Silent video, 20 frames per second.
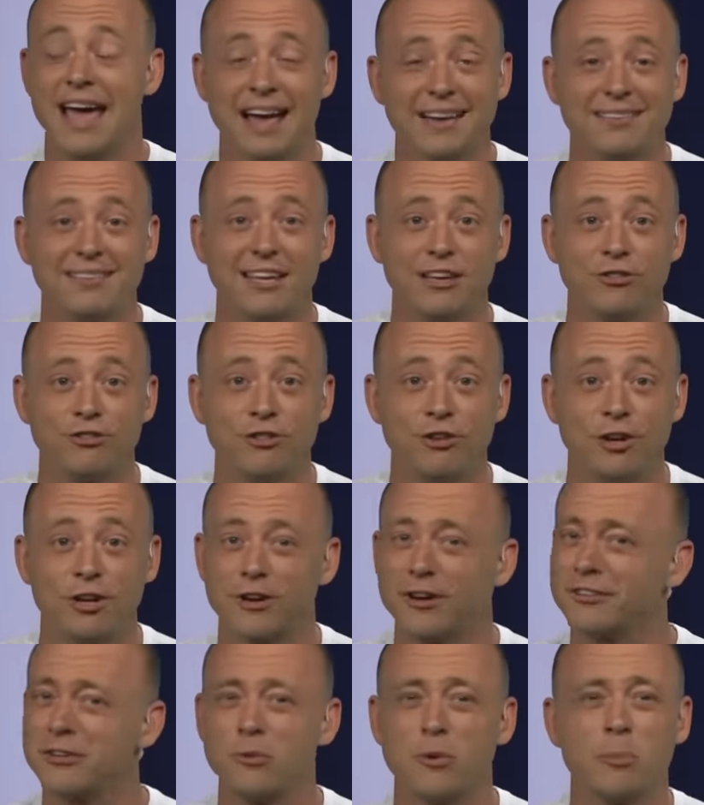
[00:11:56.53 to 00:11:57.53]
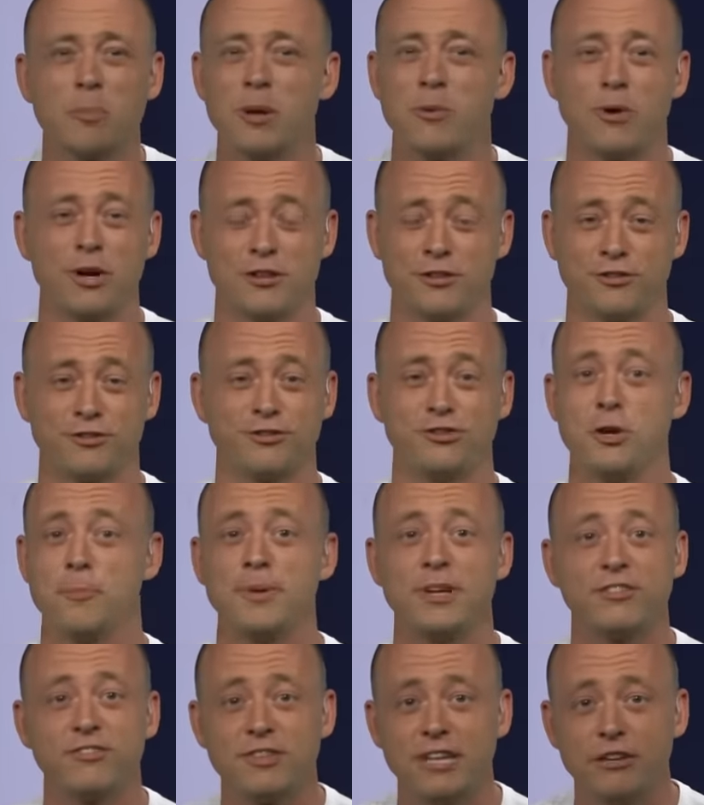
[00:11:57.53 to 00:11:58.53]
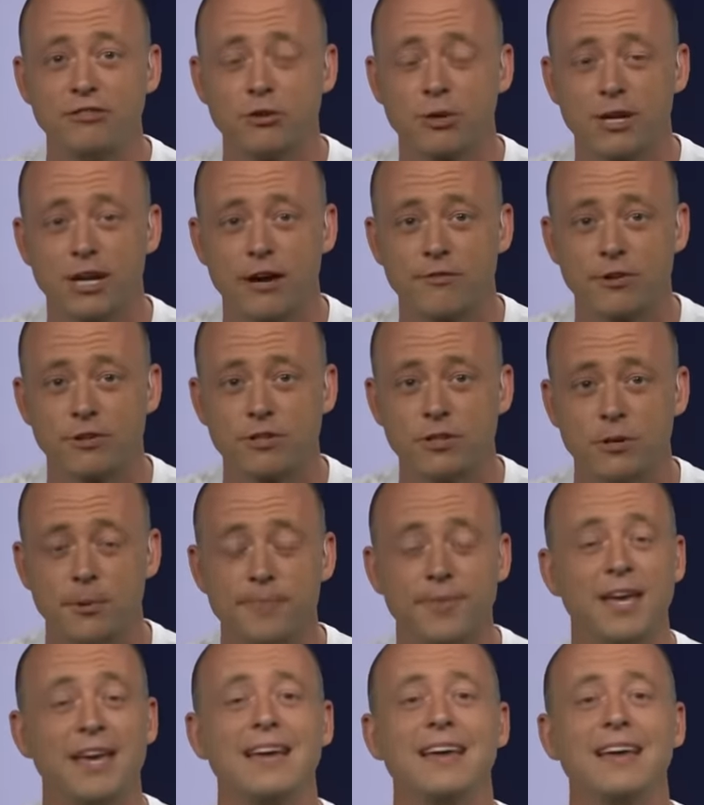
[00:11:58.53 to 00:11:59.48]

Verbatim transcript: as they should, because it would be one of the stupidest things you could ever do.